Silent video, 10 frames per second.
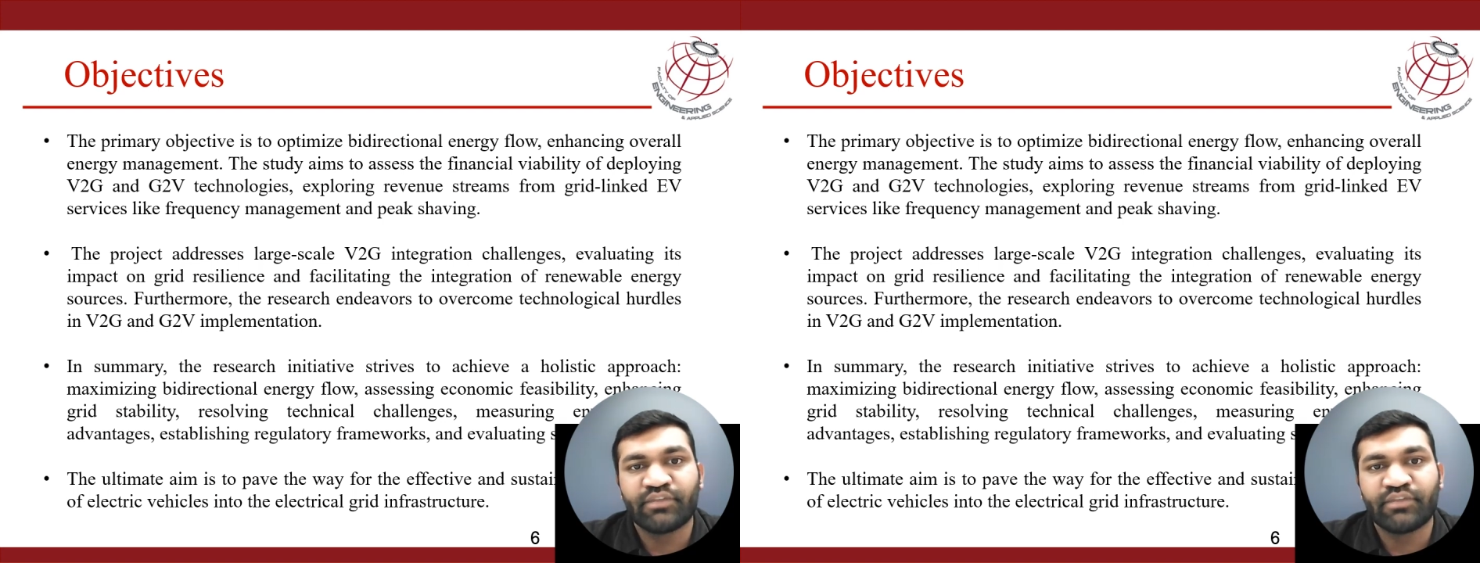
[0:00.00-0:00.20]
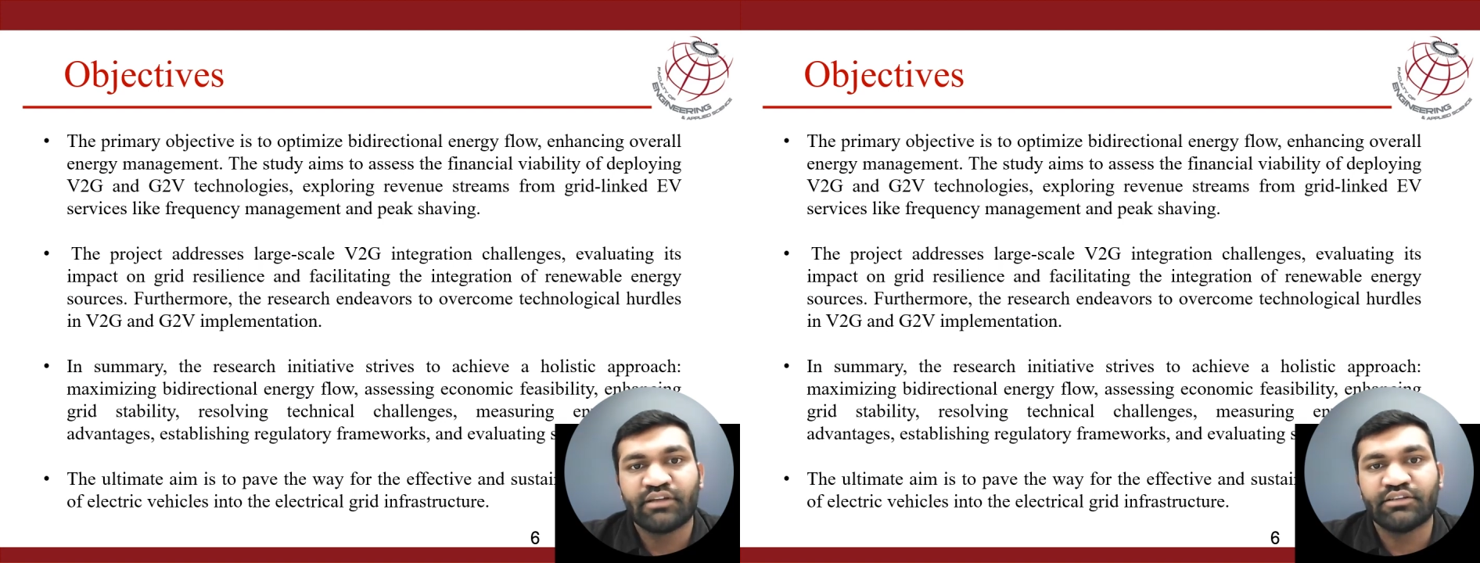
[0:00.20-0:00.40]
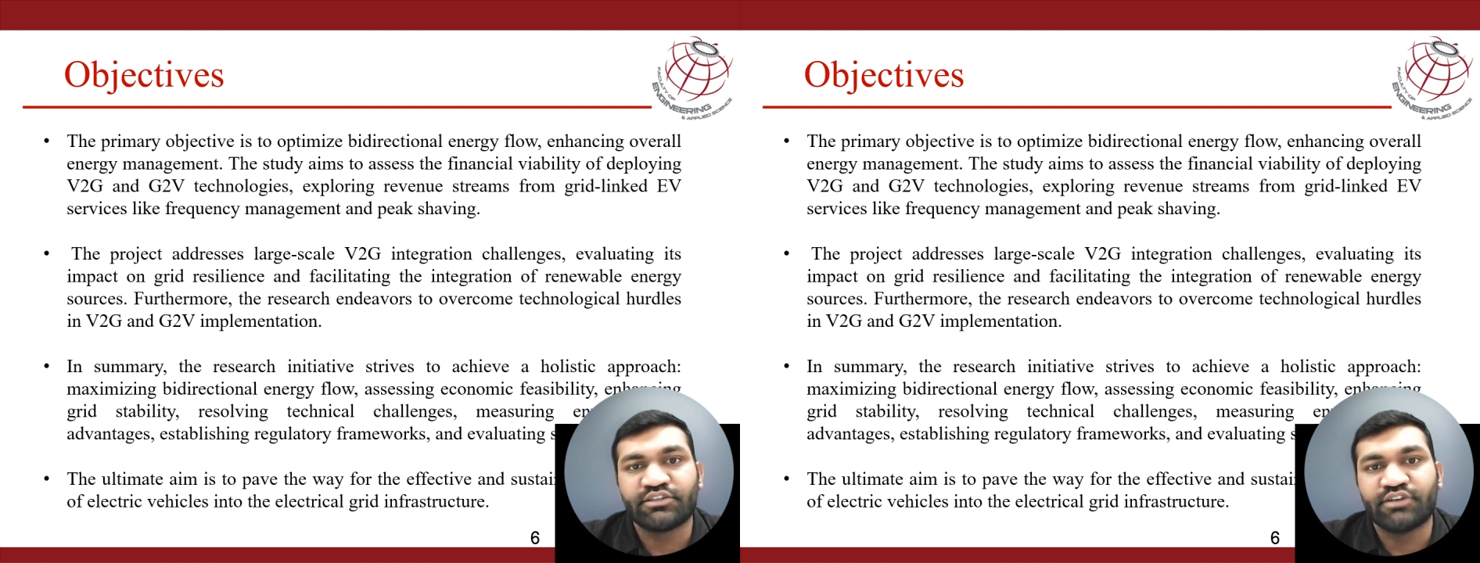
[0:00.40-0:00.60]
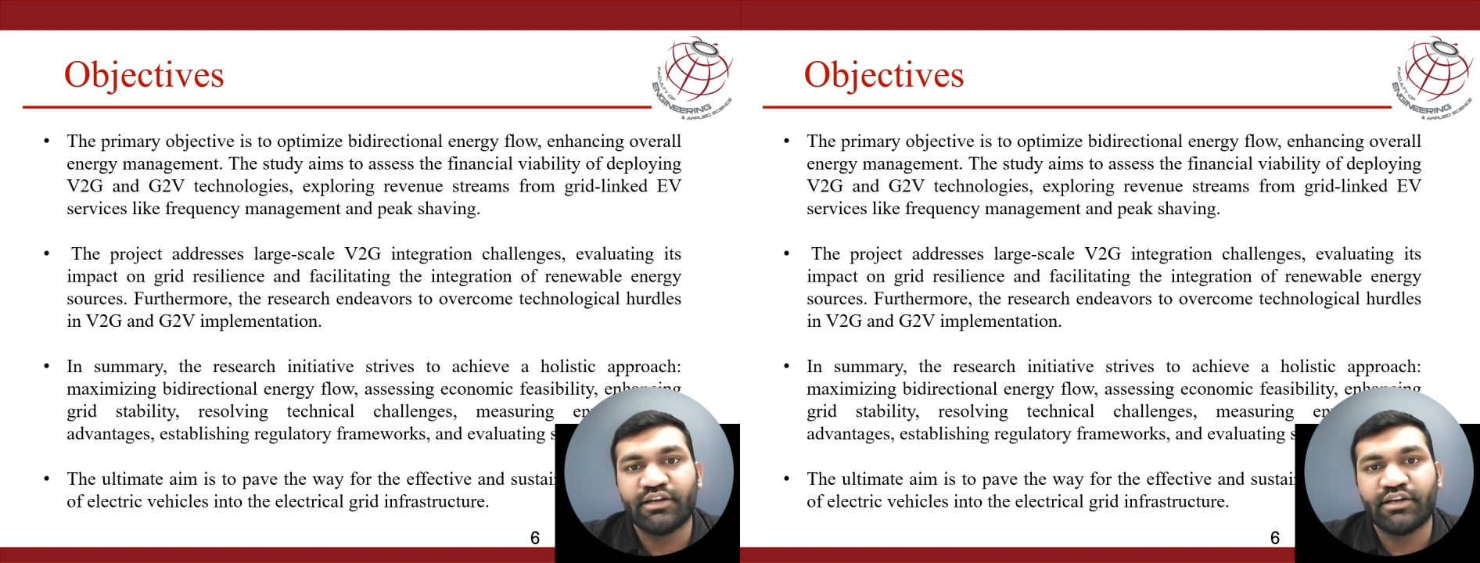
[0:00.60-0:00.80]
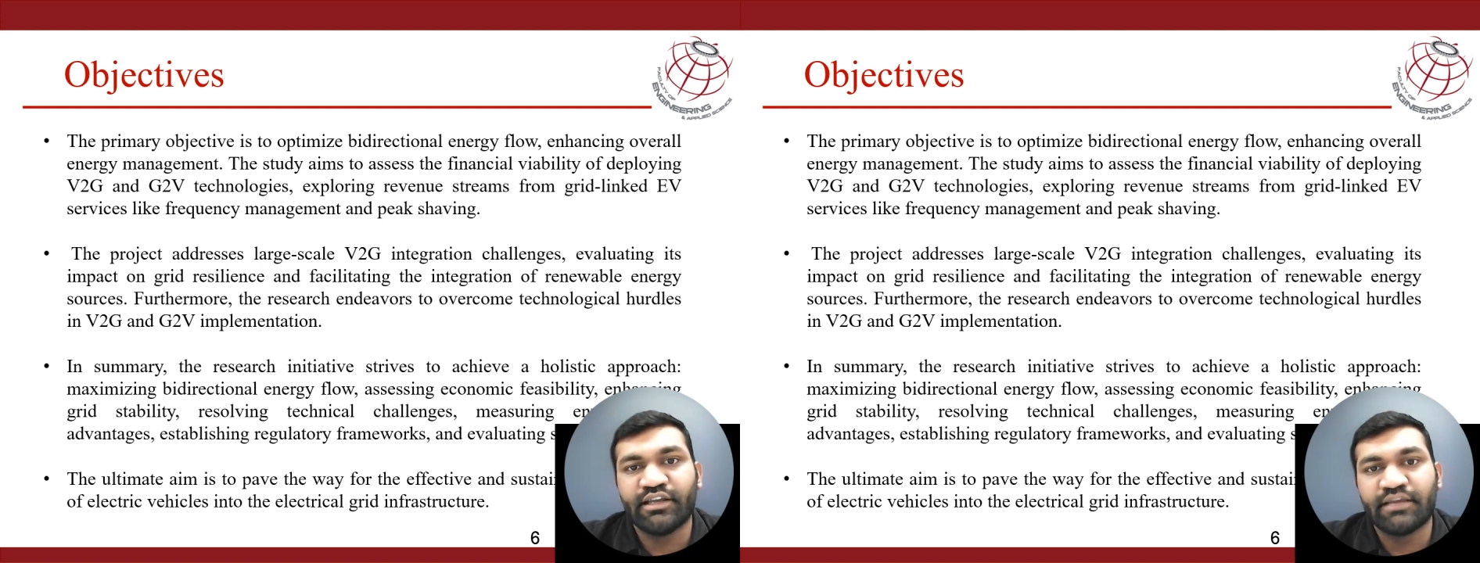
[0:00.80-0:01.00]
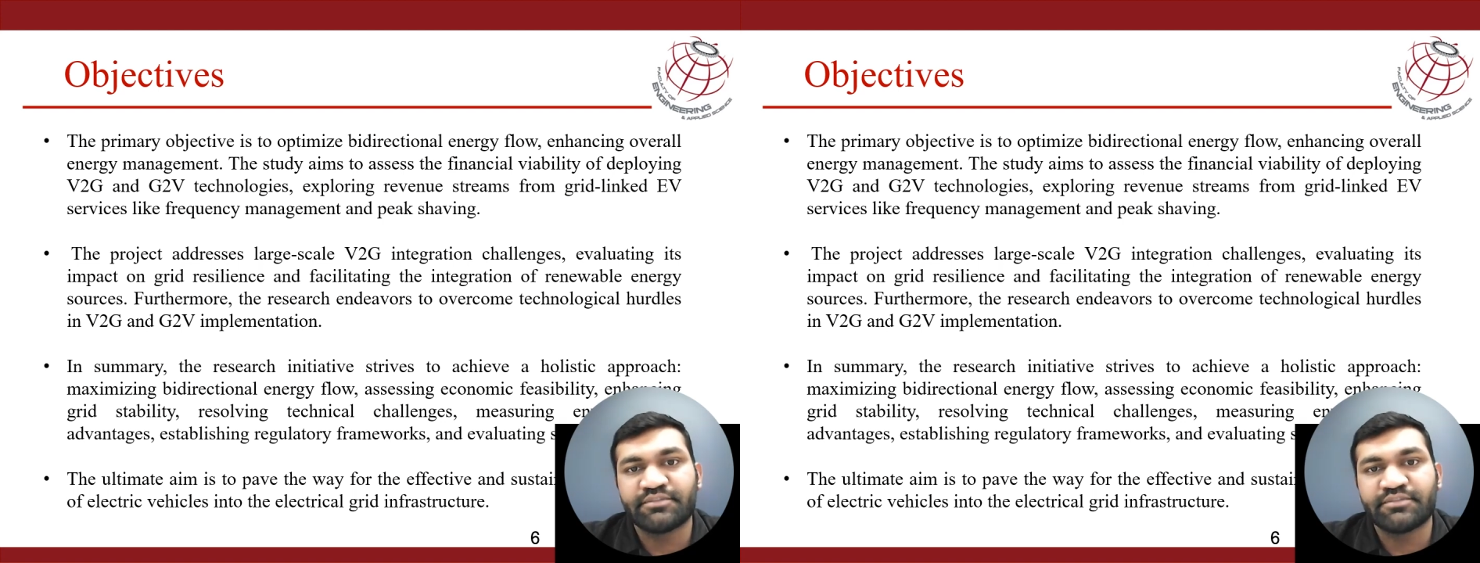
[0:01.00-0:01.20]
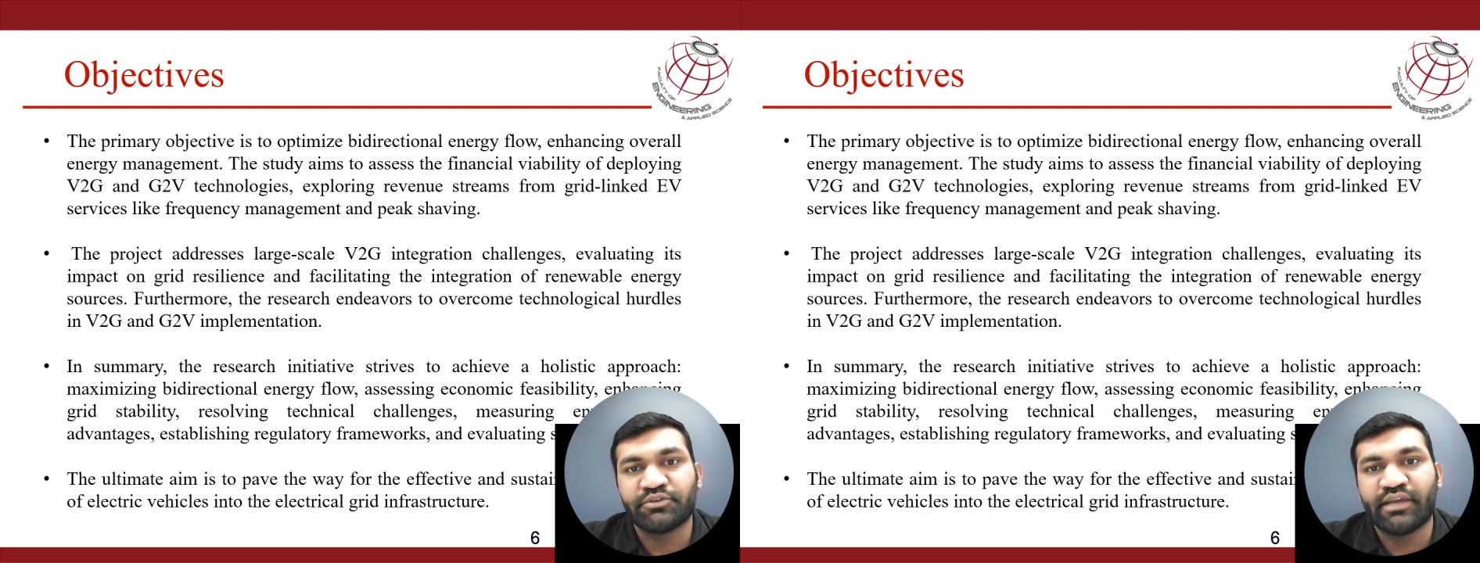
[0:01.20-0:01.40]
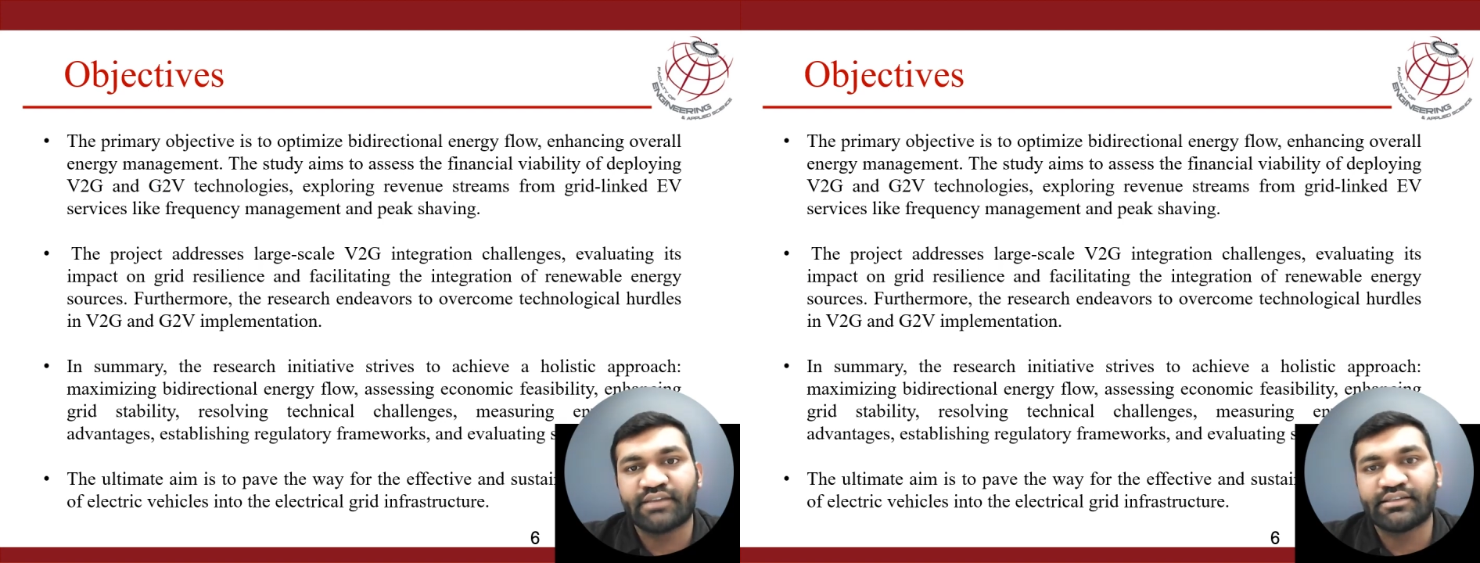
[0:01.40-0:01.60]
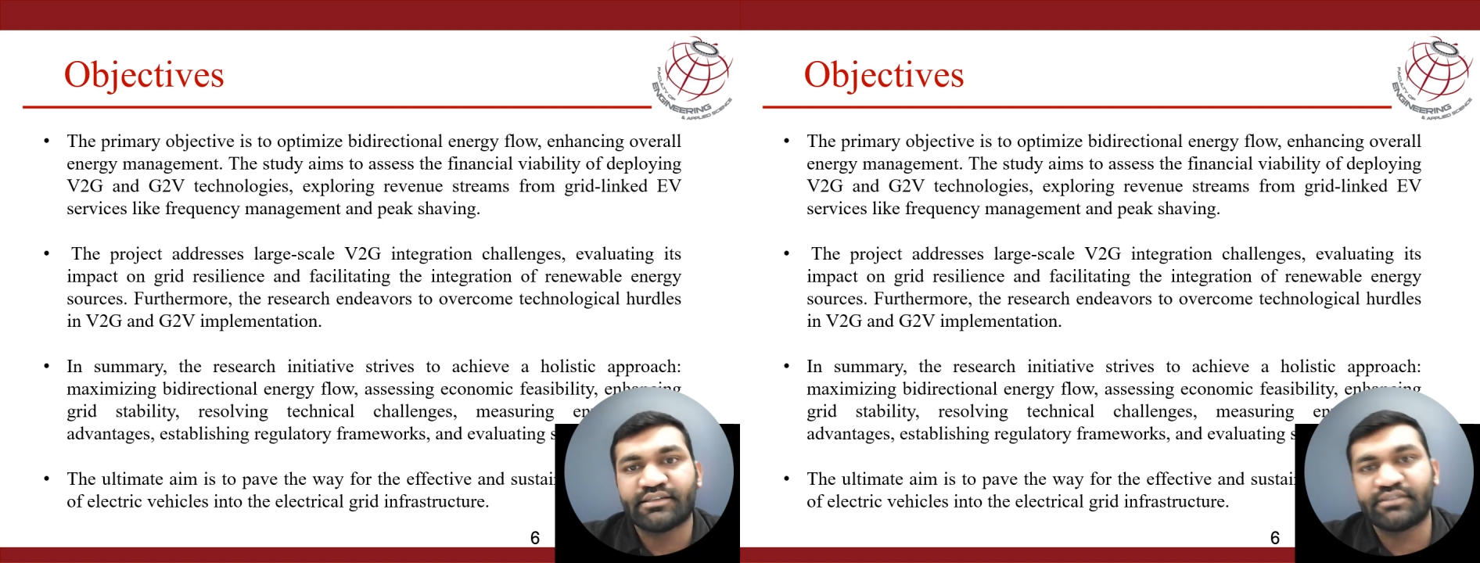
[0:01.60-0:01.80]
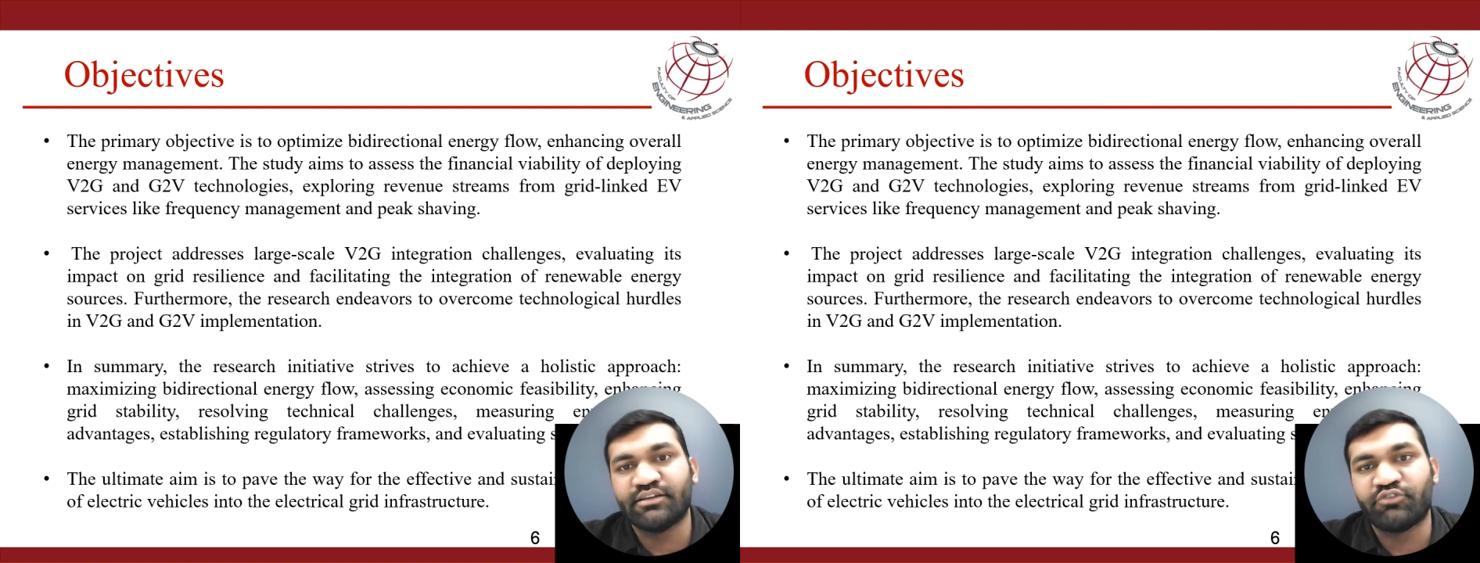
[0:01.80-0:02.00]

The study aims to assess the